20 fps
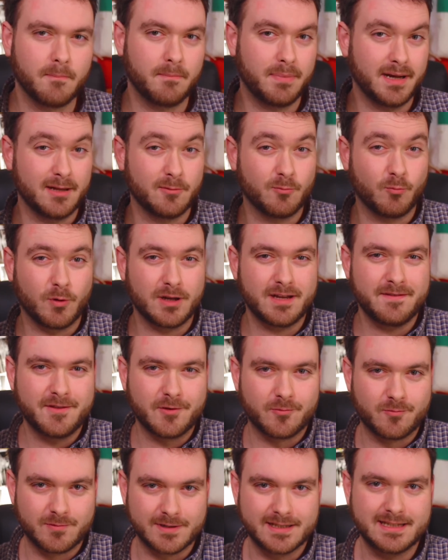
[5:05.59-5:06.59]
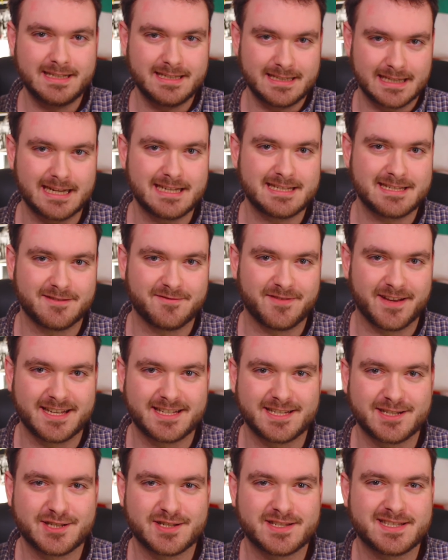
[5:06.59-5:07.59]
But one of the really nice
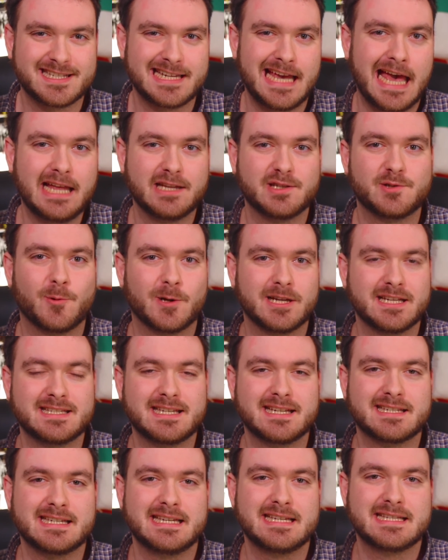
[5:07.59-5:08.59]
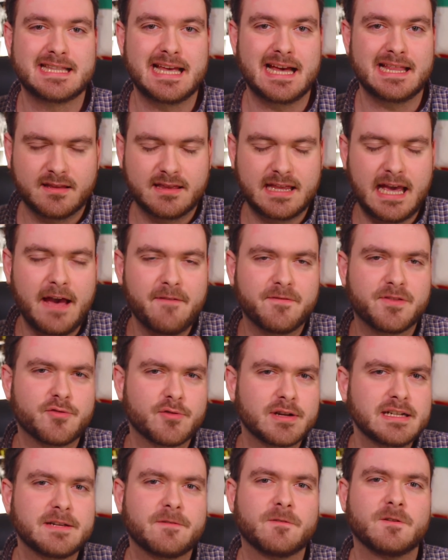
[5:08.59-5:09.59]
advantages to N26 is that they have
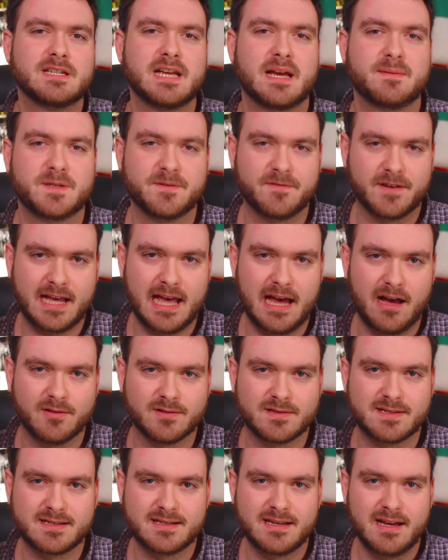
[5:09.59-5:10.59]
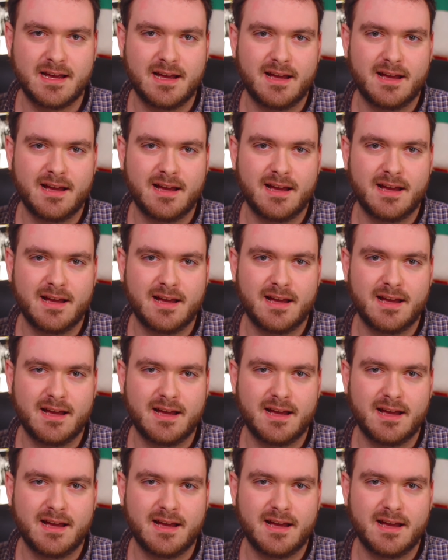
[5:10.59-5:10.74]
3 different types of accounts.